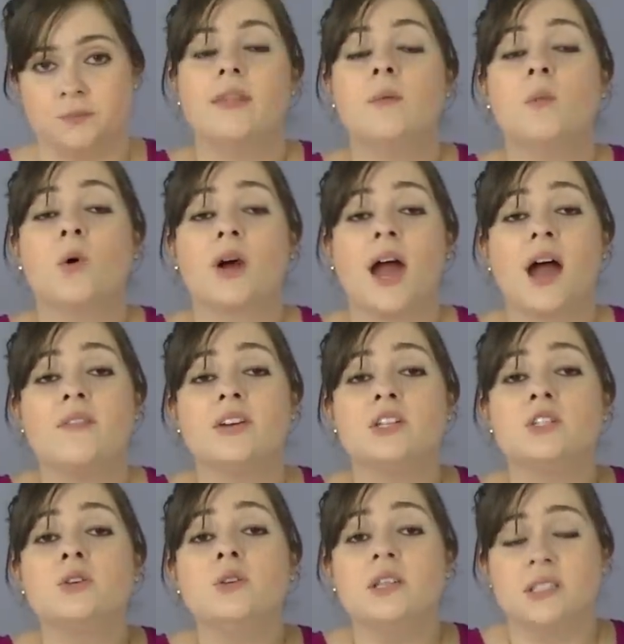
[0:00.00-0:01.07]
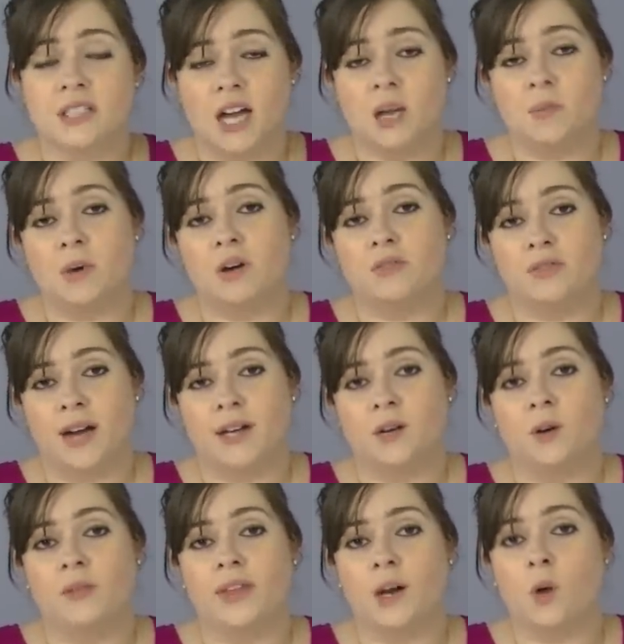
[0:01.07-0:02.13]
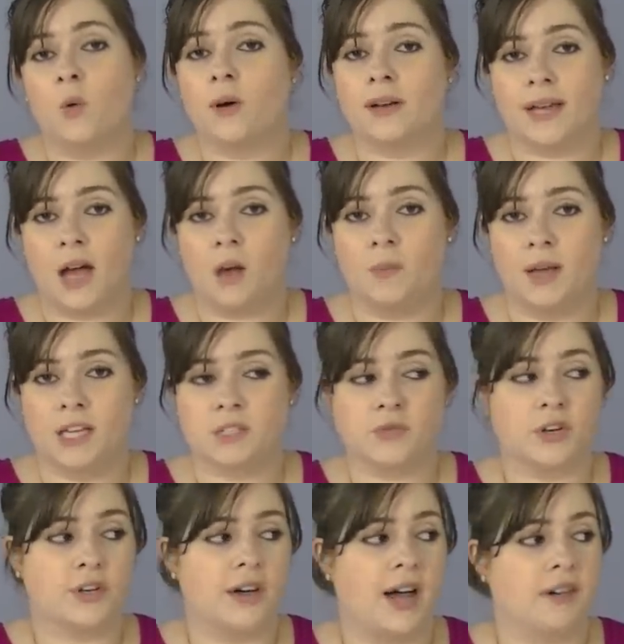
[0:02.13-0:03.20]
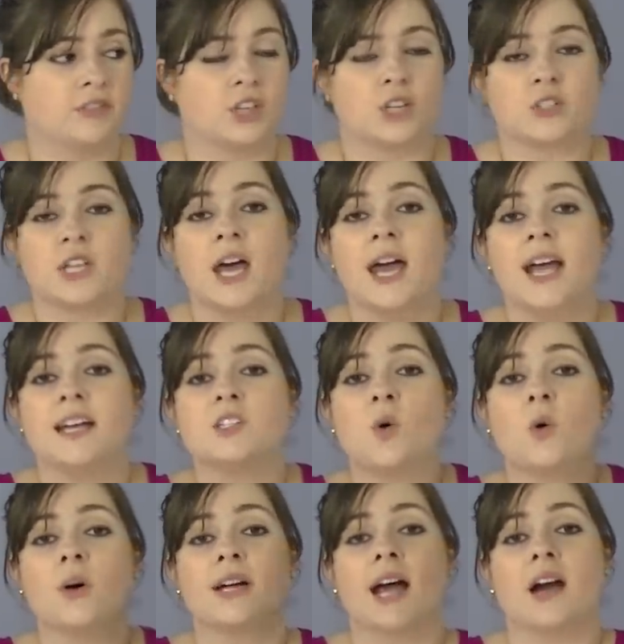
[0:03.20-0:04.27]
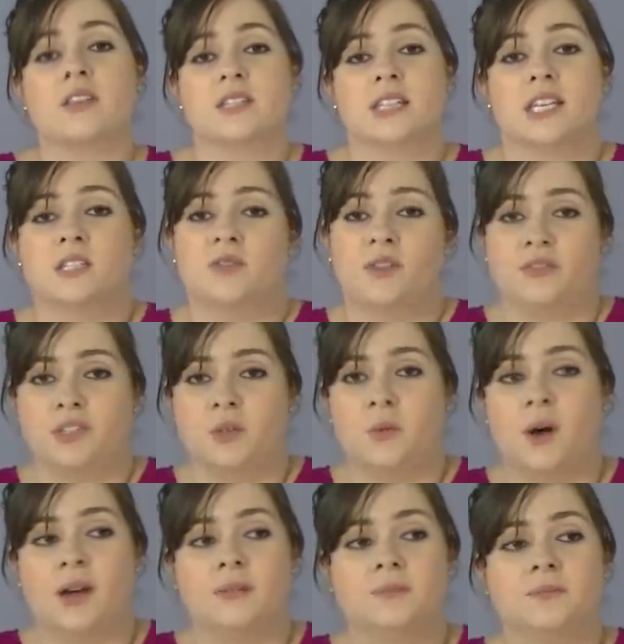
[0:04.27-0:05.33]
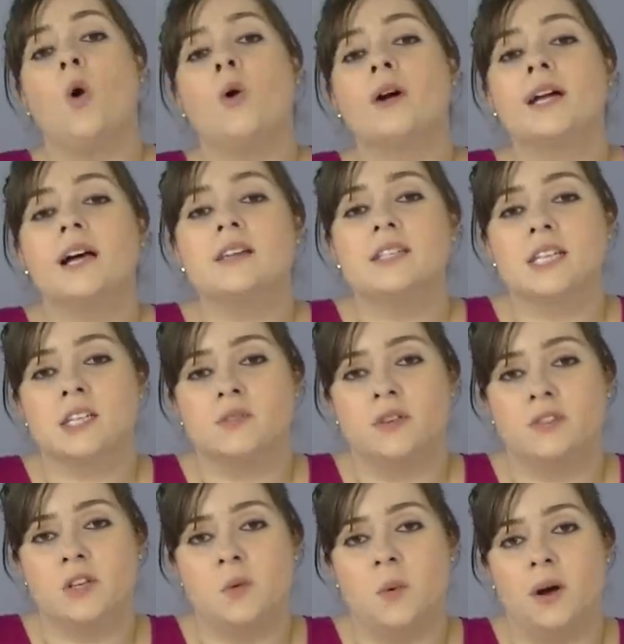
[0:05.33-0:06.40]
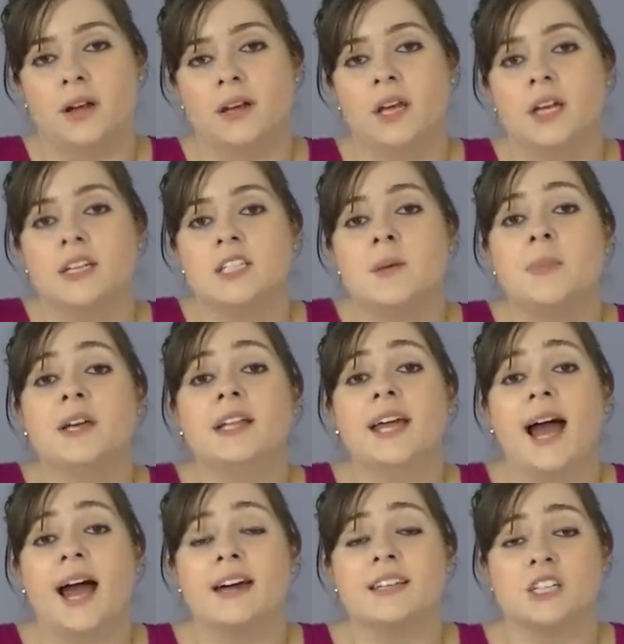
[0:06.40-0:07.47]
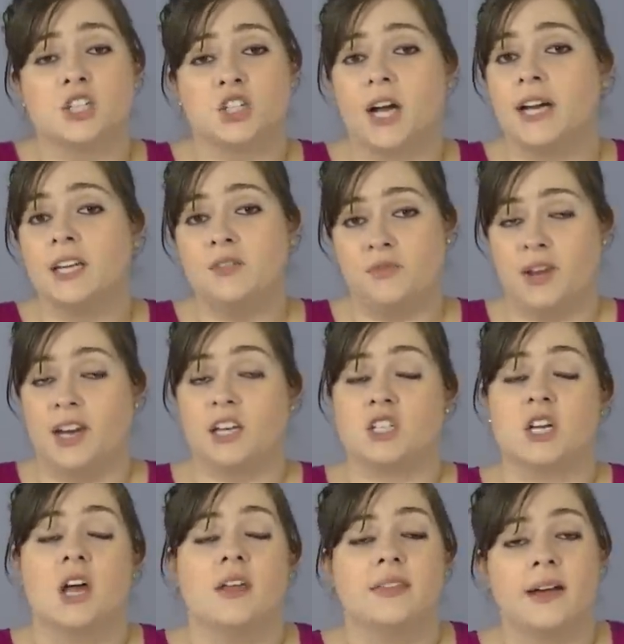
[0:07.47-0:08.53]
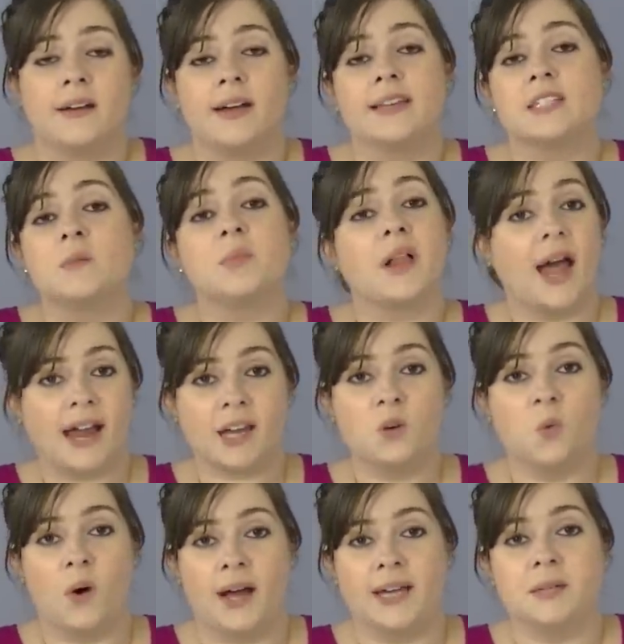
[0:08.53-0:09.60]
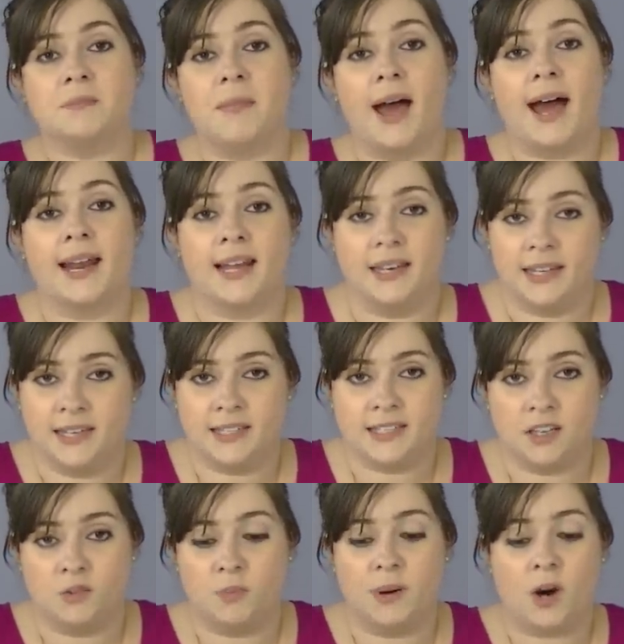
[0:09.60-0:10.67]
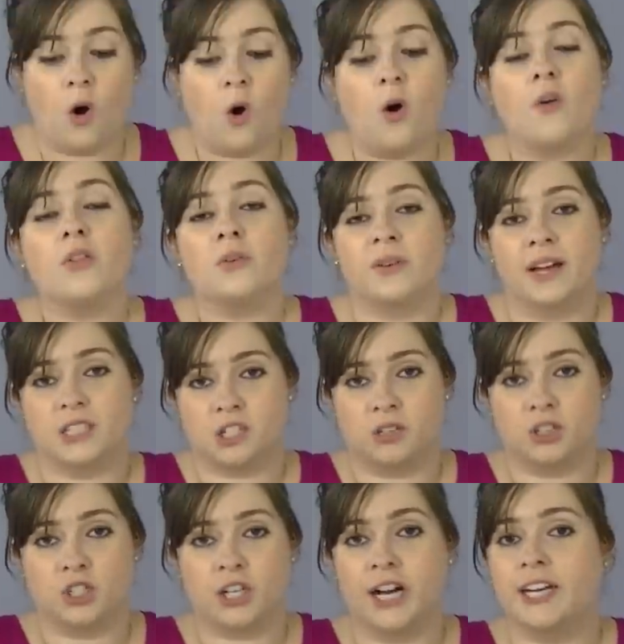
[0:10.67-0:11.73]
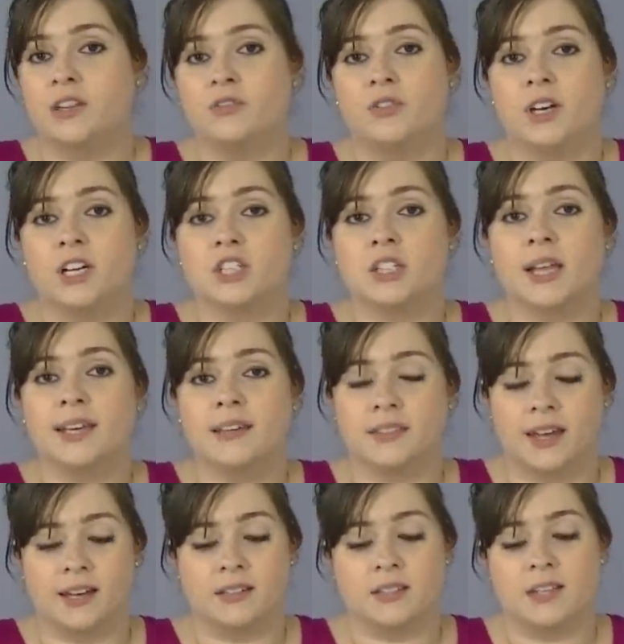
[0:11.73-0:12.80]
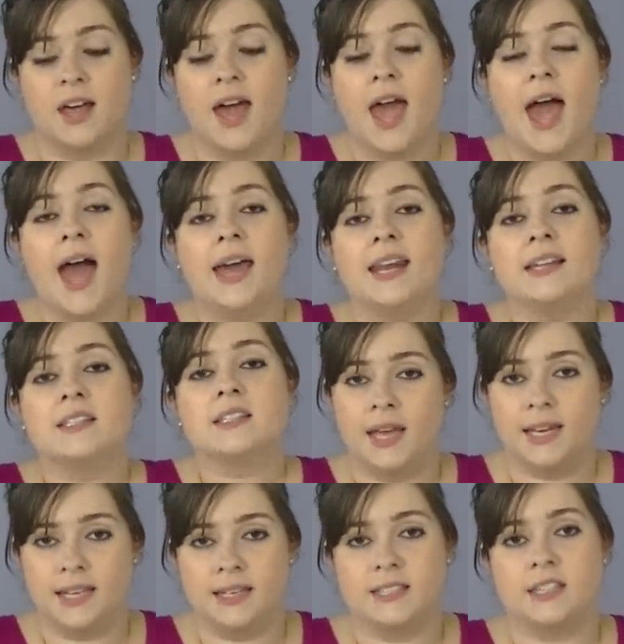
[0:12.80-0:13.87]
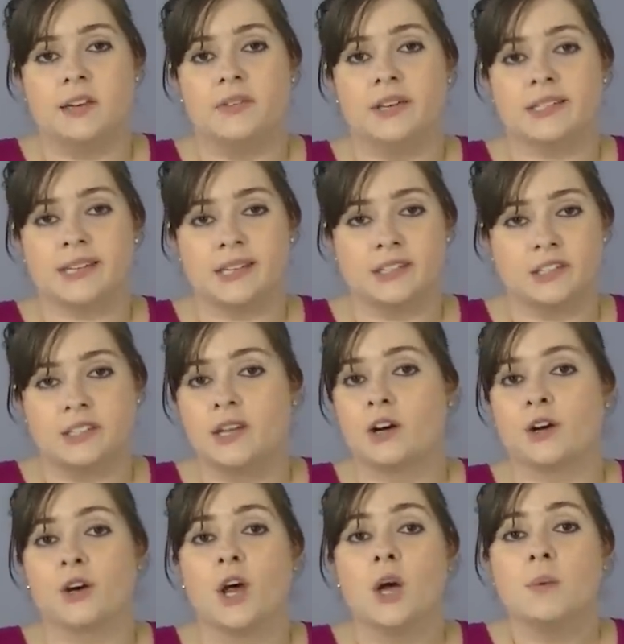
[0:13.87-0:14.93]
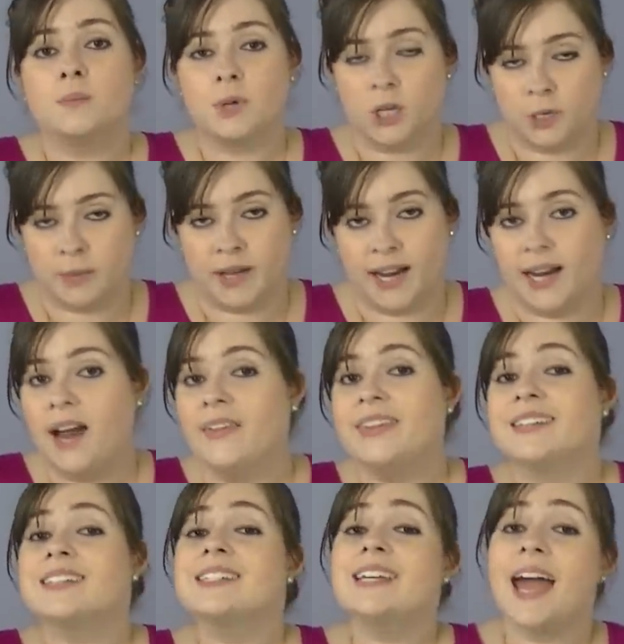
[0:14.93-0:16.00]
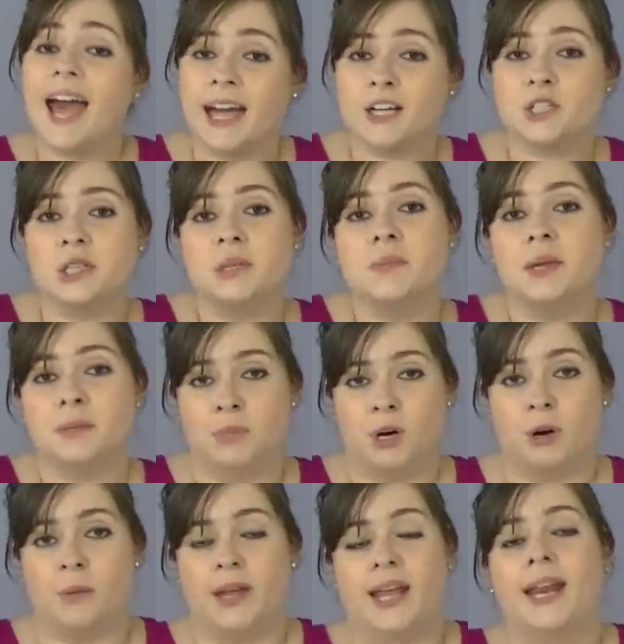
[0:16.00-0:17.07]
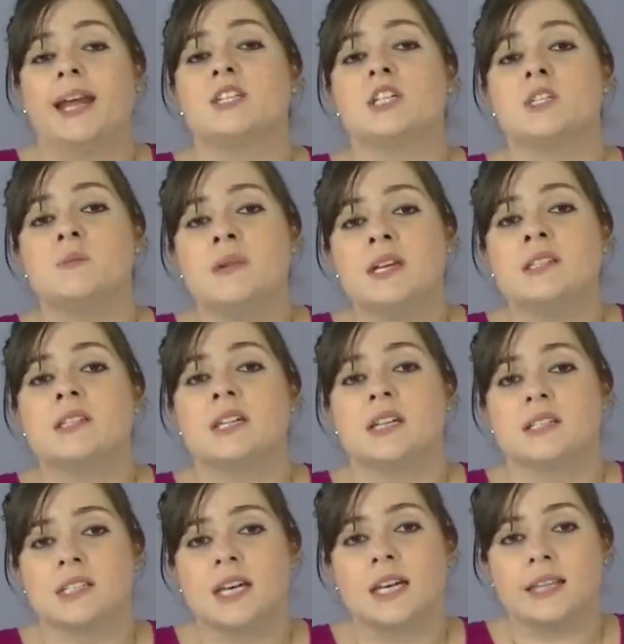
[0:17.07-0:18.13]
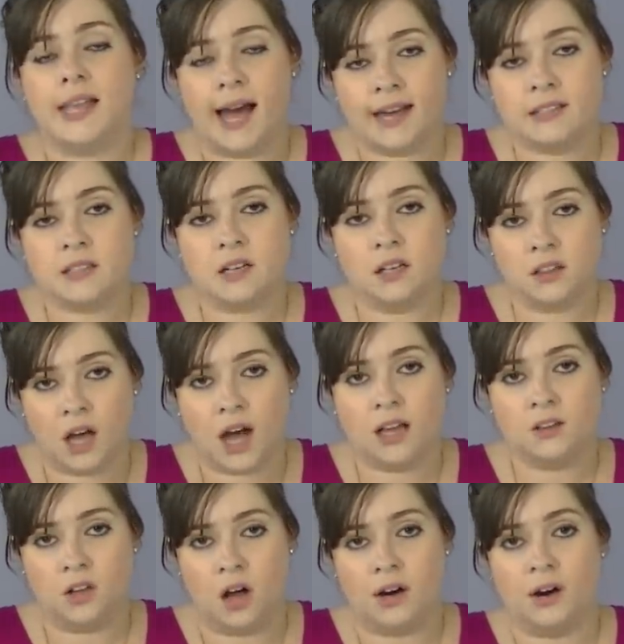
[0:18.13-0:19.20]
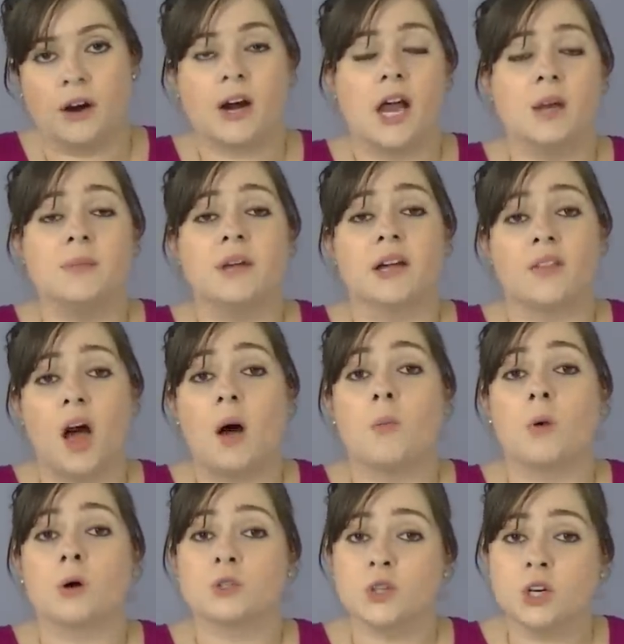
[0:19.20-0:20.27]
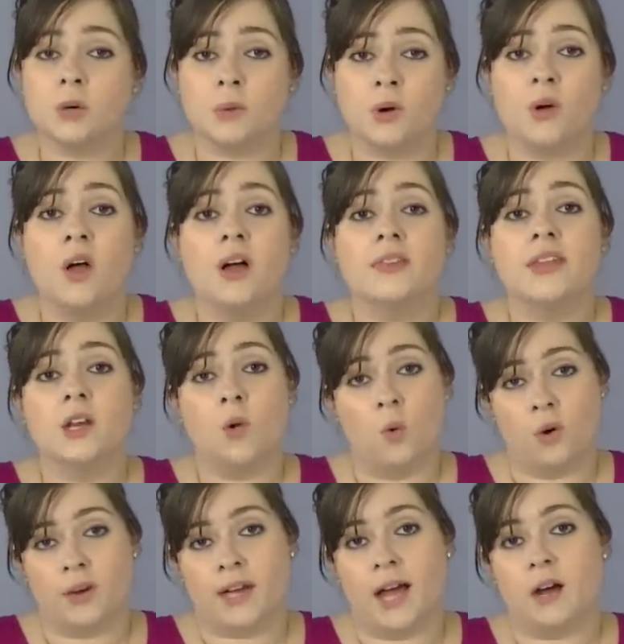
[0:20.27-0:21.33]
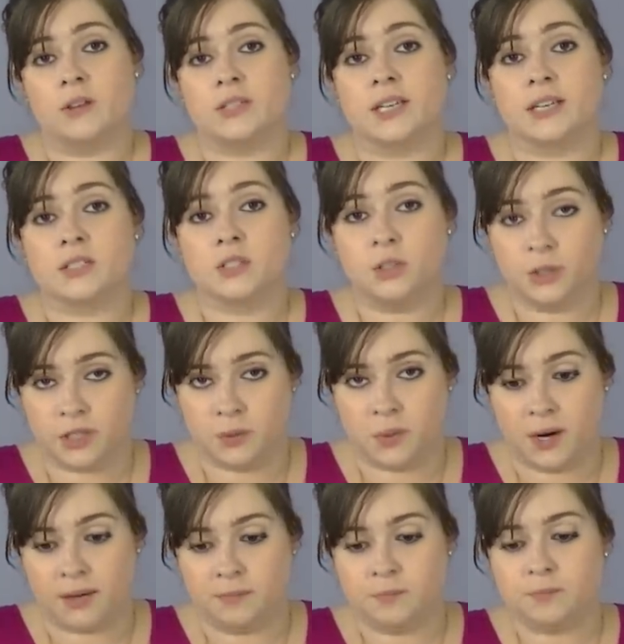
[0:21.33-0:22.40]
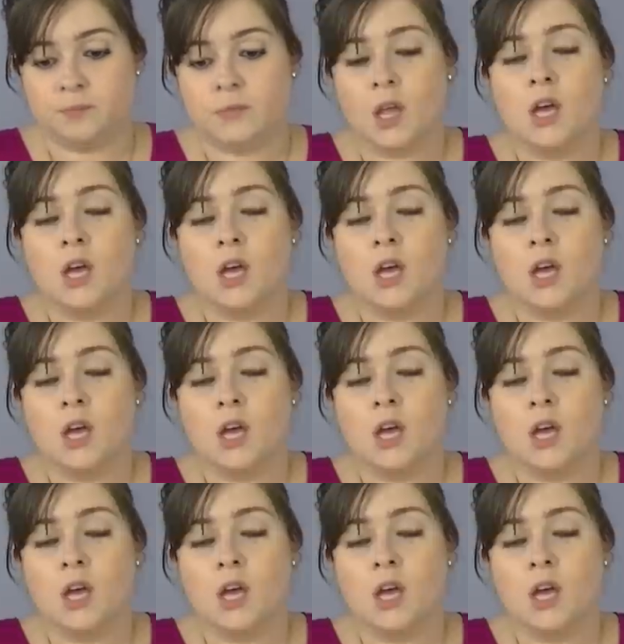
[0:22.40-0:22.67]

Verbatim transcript: The more heavy-duty type of vinyl that Oracal makes for crafters is Oracal 651. Oracal 651 typically has a shiny finish. There is a black and white matte adhesive, but all the rest are a shiny finish like this, and its adhesive is considered permanent. That doesn't actually mean permanent. It just means that it's going to last a lot longer and be a lot more durable than Oracal 631.